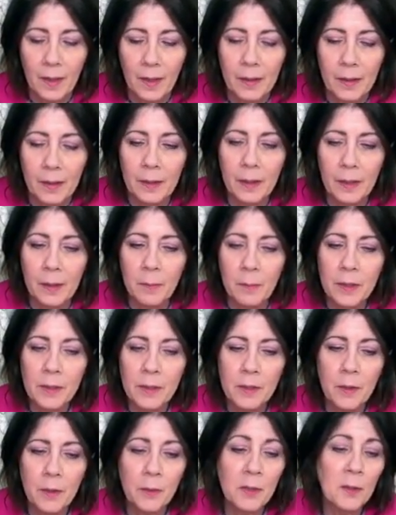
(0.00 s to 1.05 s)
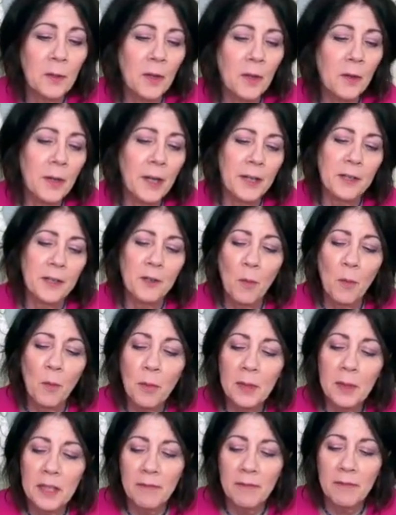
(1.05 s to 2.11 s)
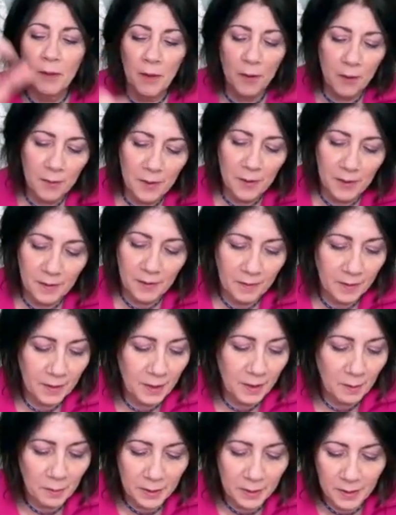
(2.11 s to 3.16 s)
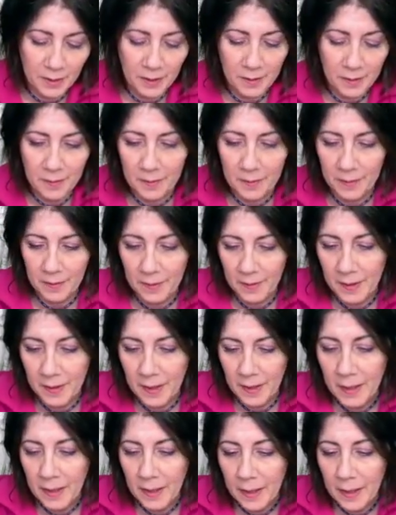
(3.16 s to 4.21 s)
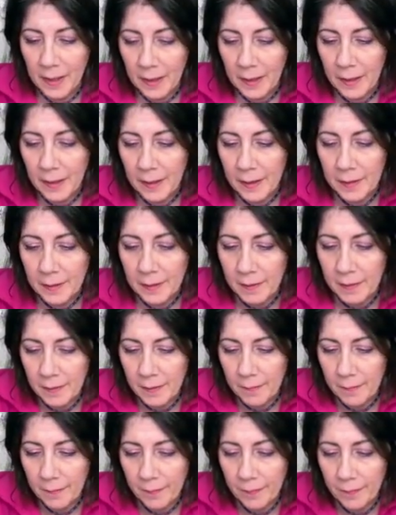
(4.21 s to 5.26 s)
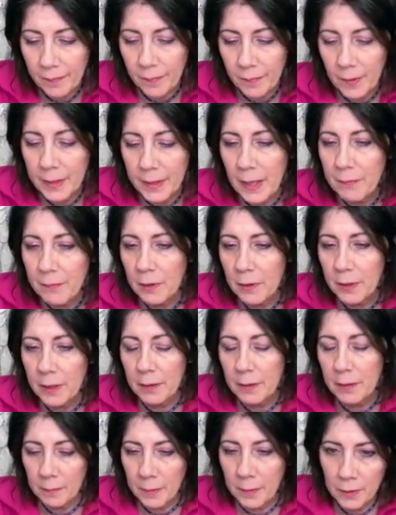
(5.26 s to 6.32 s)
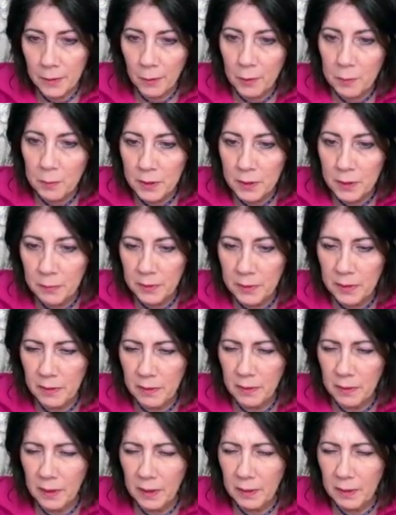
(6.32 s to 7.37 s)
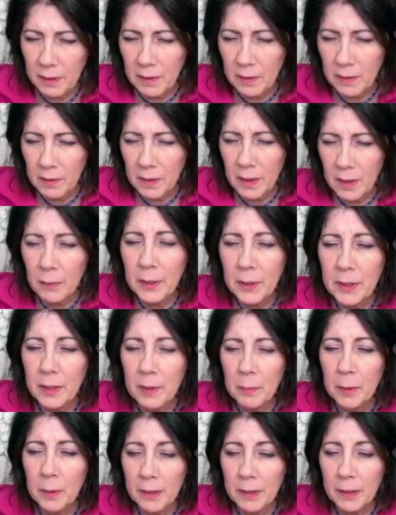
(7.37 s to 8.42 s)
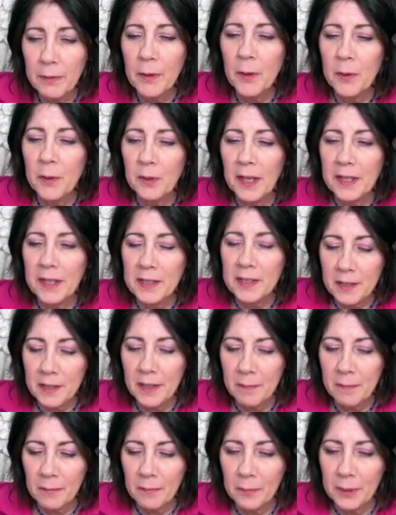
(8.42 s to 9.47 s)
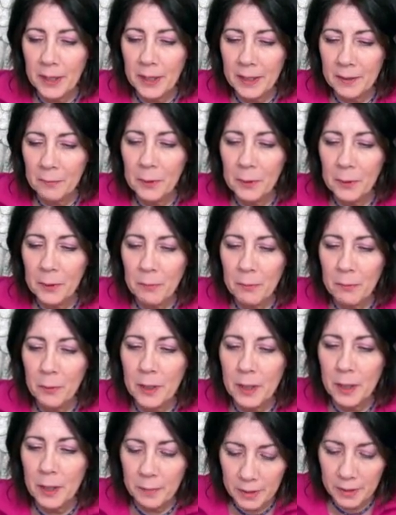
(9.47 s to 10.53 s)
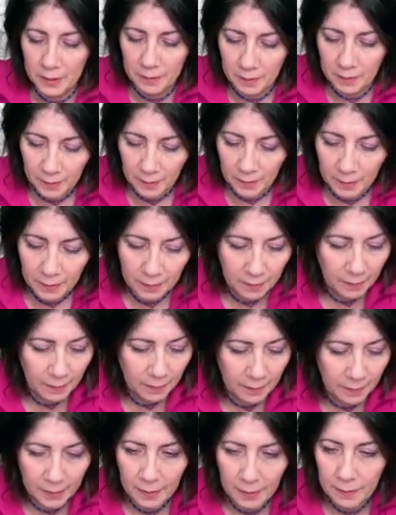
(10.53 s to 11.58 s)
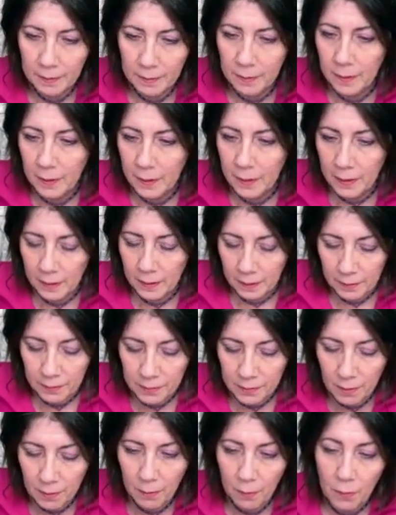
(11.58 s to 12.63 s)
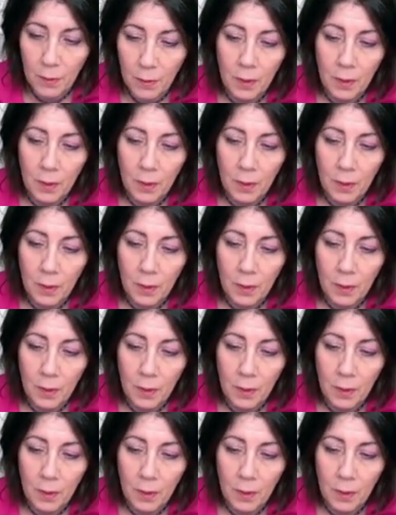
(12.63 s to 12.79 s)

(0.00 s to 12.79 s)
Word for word: an image note to, okay so belief code here we go uh, i'd have to look at my notes but did we yeah yeah we did belief code last time we had we had one come in all right so